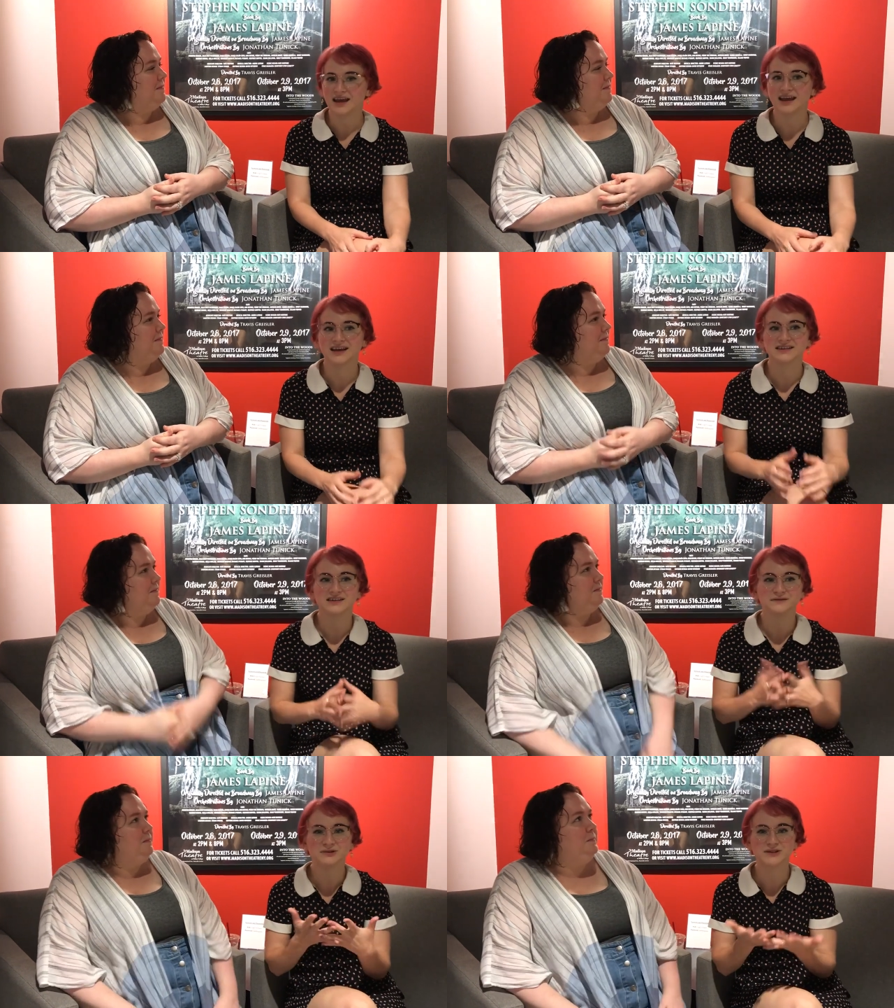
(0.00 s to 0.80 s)

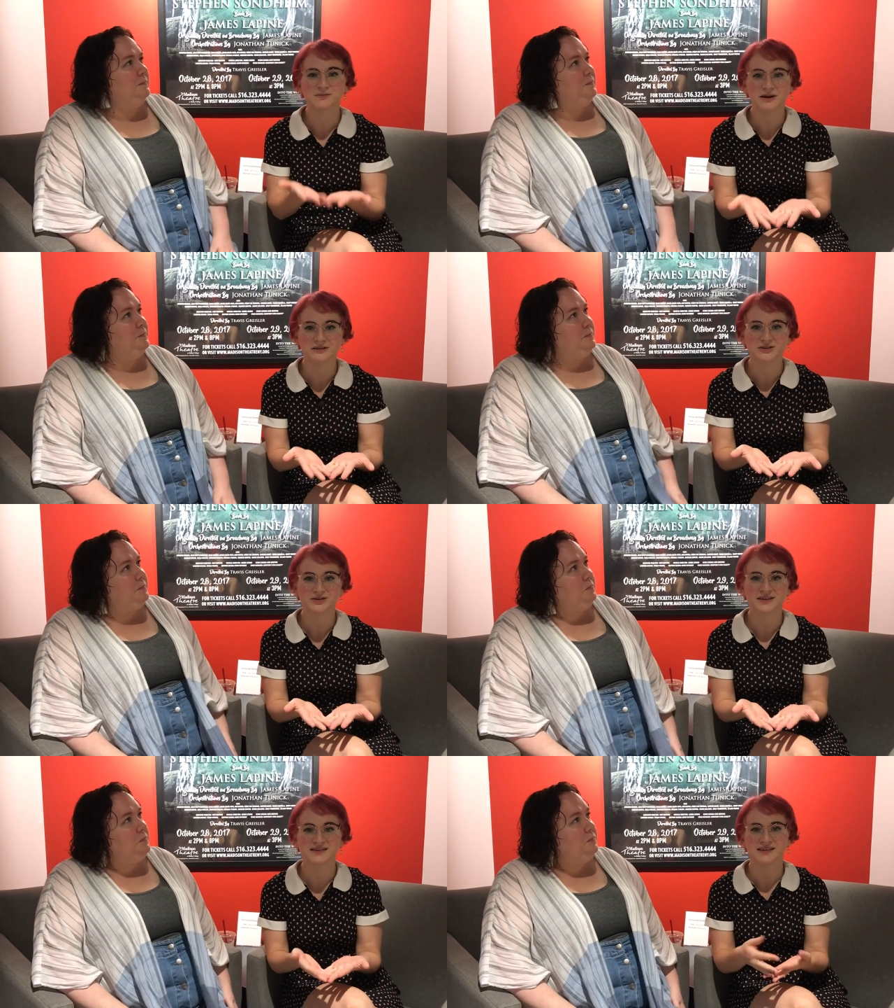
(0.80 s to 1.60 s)
Speaker 1: And of course,
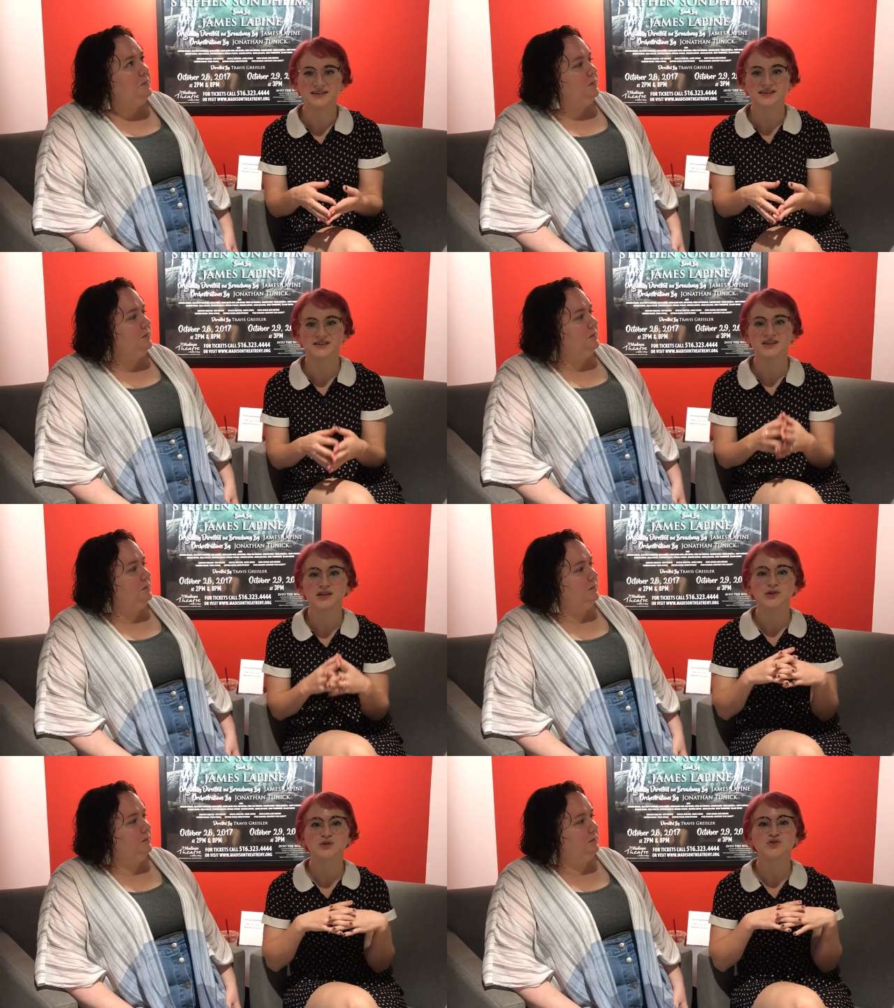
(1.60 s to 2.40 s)
Parlor Tricks is
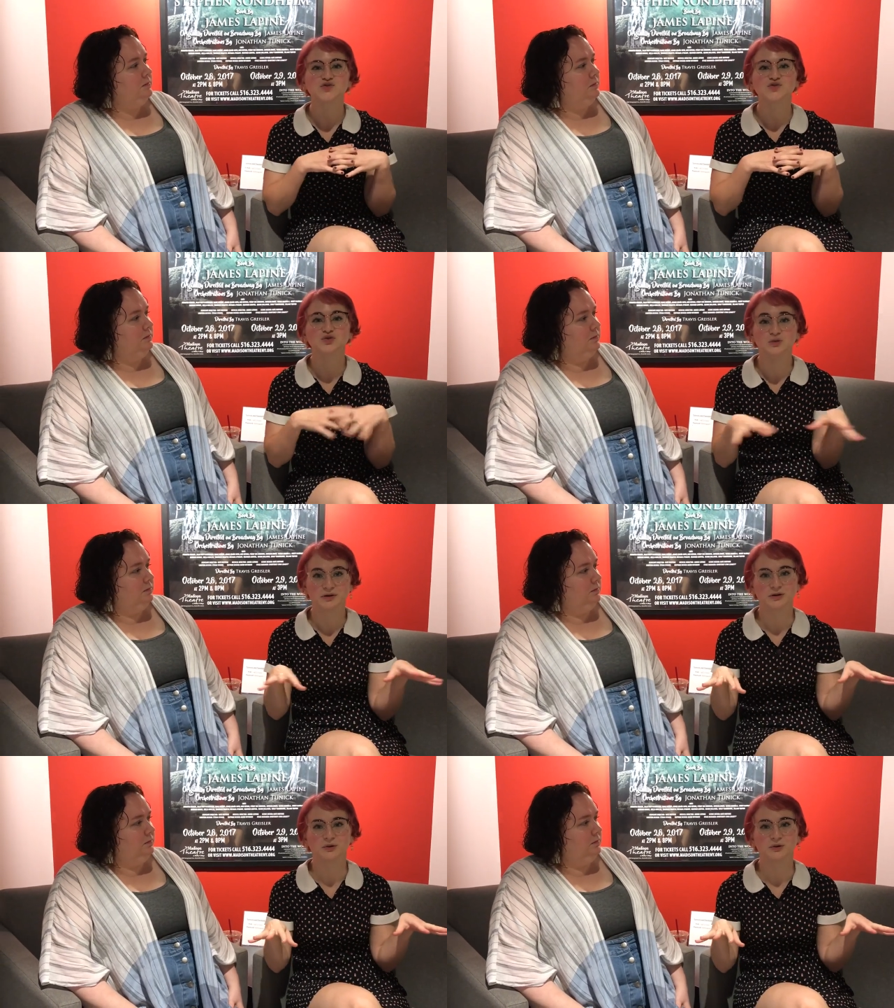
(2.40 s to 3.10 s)
super